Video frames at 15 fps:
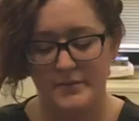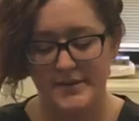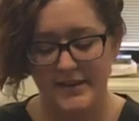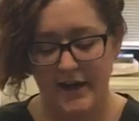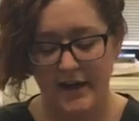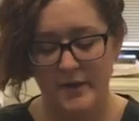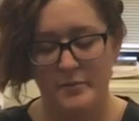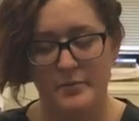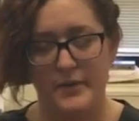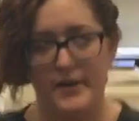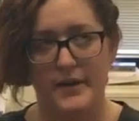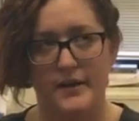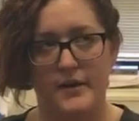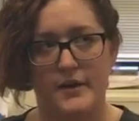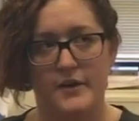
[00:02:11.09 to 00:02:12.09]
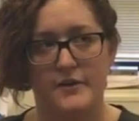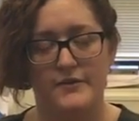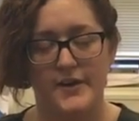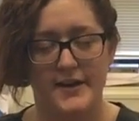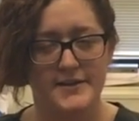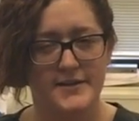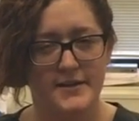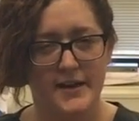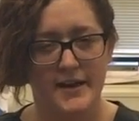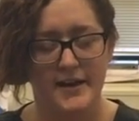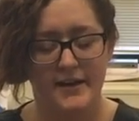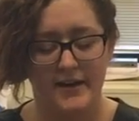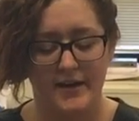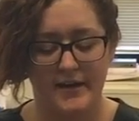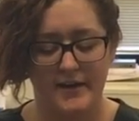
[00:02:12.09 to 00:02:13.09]
type of
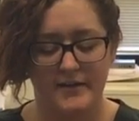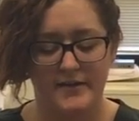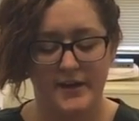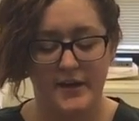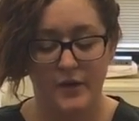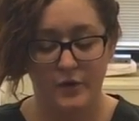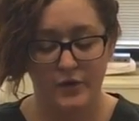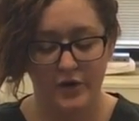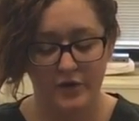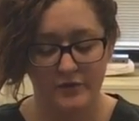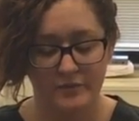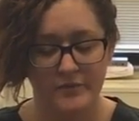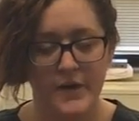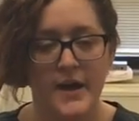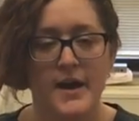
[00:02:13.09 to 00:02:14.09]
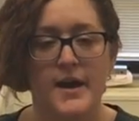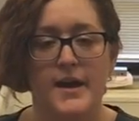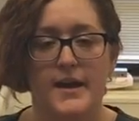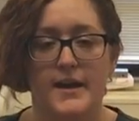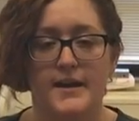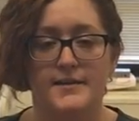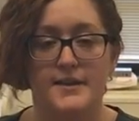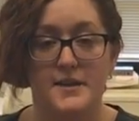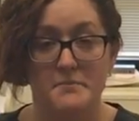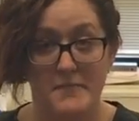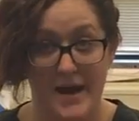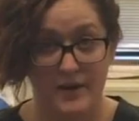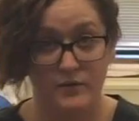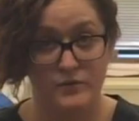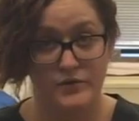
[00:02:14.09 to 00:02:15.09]
exudate and the odor, and the
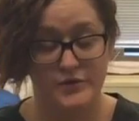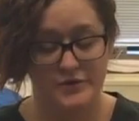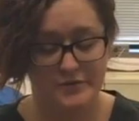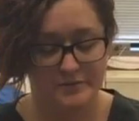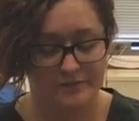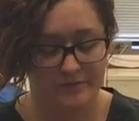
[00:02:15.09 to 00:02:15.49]
amount.